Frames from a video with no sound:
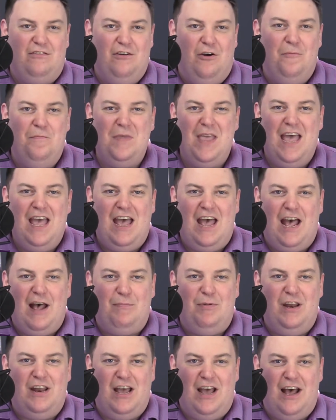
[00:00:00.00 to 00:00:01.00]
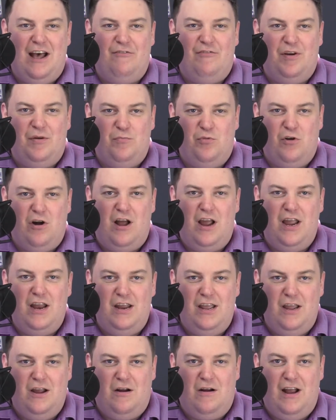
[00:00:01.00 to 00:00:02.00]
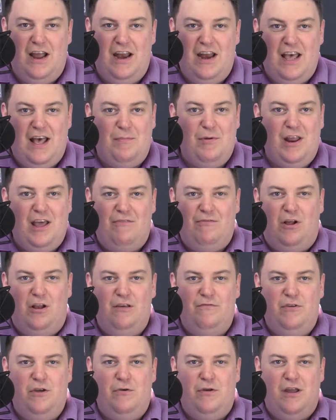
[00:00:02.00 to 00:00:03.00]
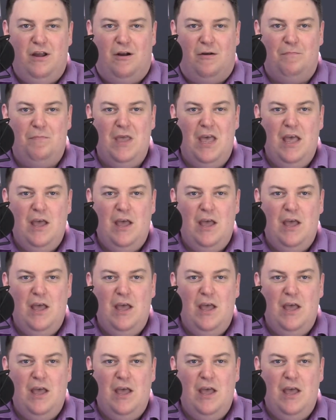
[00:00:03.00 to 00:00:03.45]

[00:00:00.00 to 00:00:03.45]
So happy to have Brian here, and happy to have all of you here.